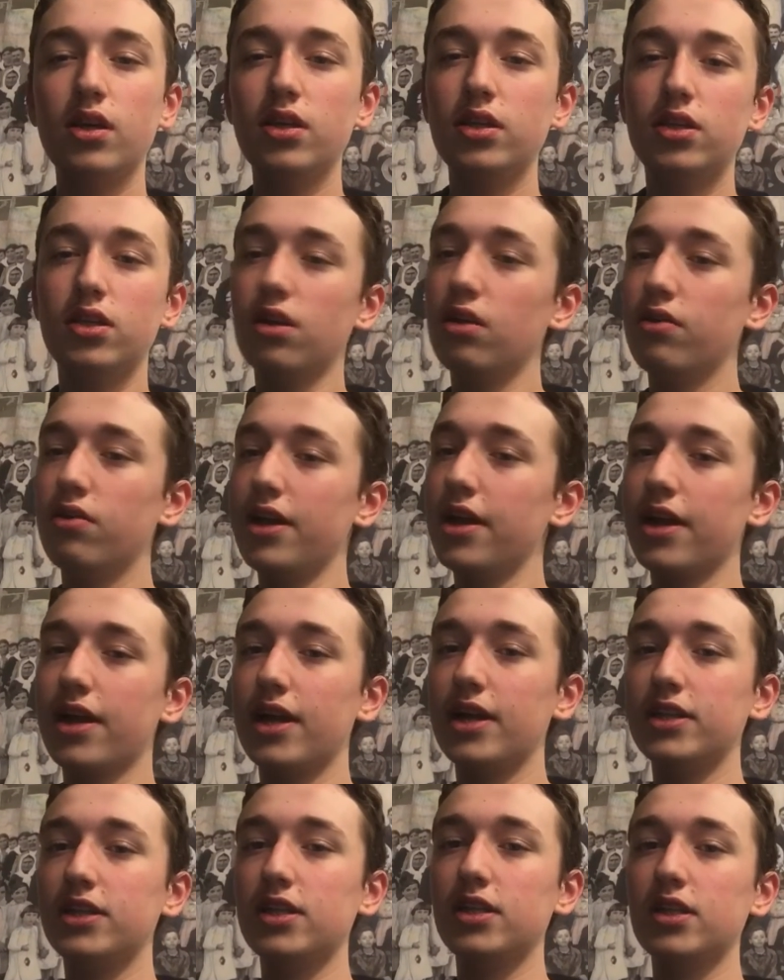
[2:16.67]
So, yeah,
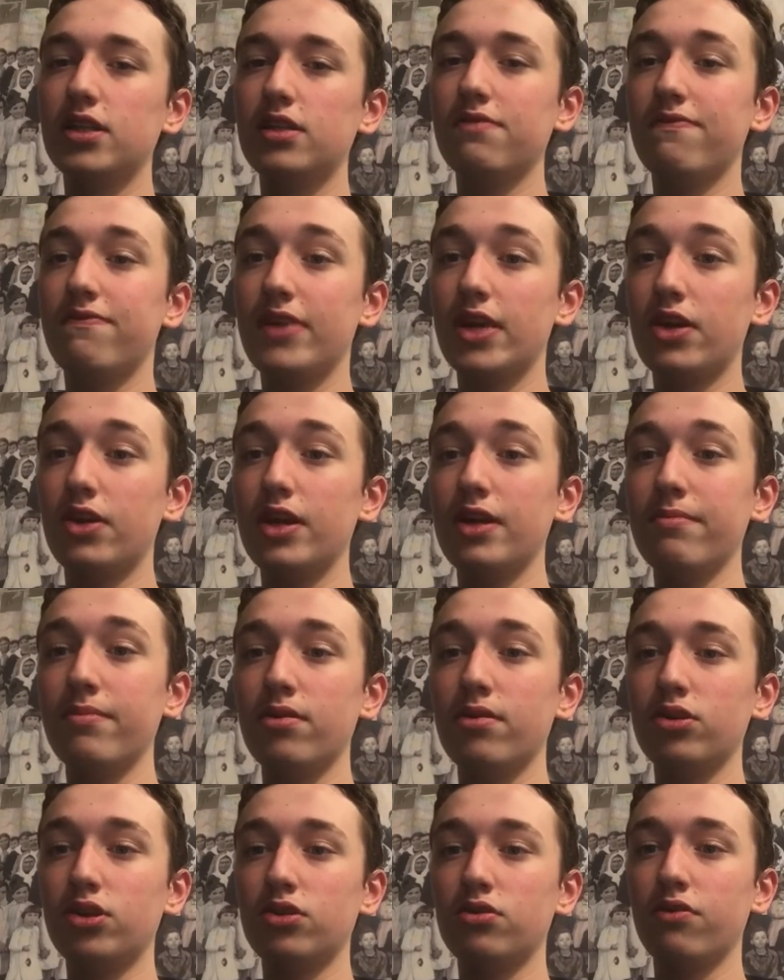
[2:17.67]
guys, this is very
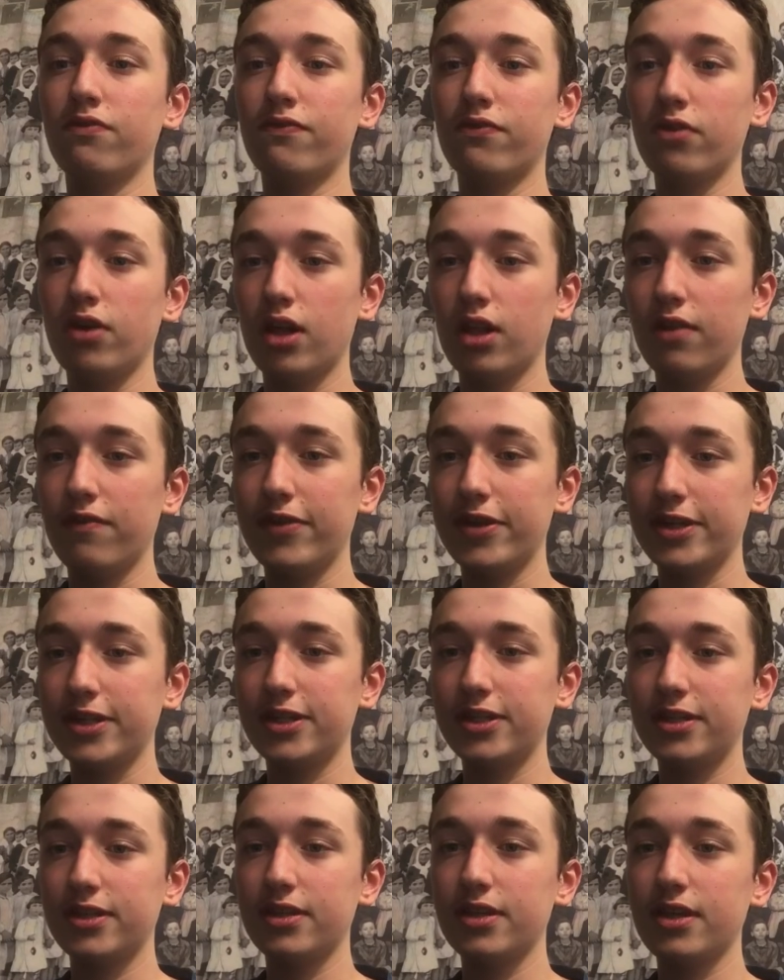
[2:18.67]
emotional for all of
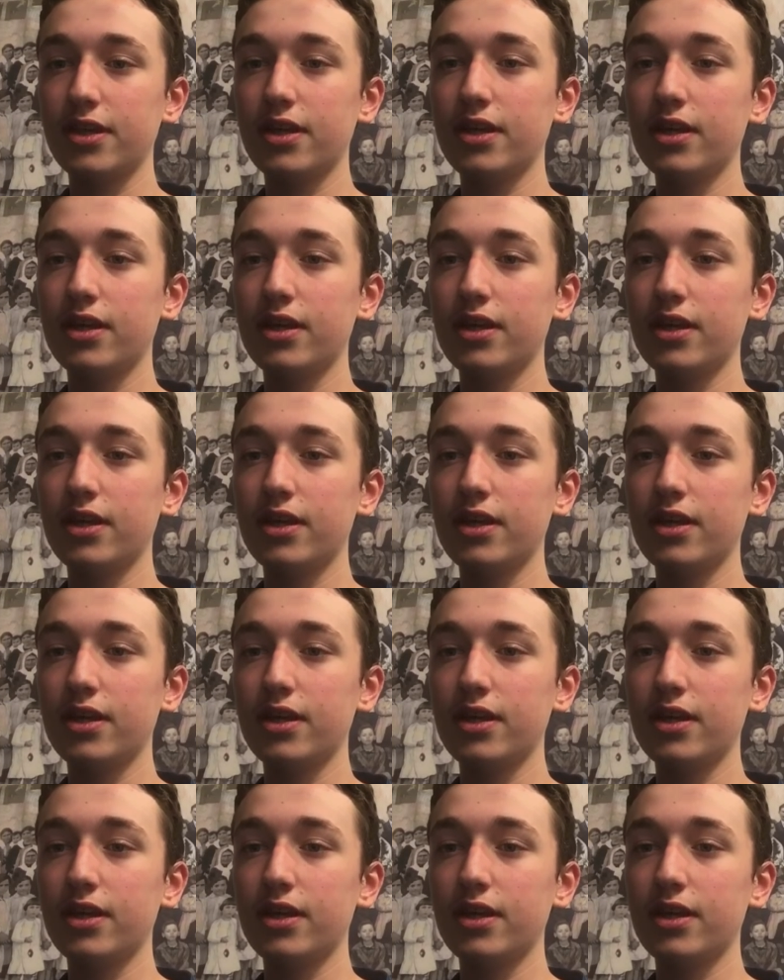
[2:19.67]
us.